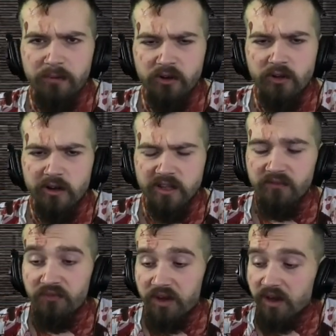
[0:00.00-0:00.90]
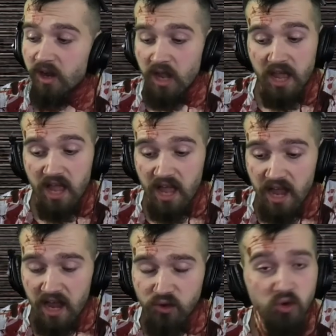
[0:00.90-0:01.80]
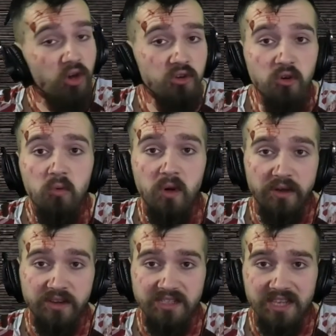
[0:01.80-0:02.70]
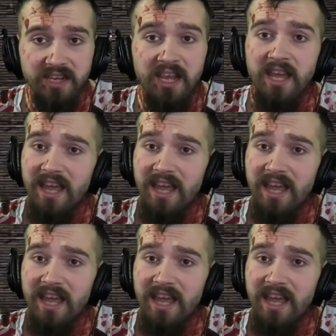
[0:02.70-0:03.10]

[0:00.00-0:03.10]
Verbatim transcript: recording for I do not know what reason.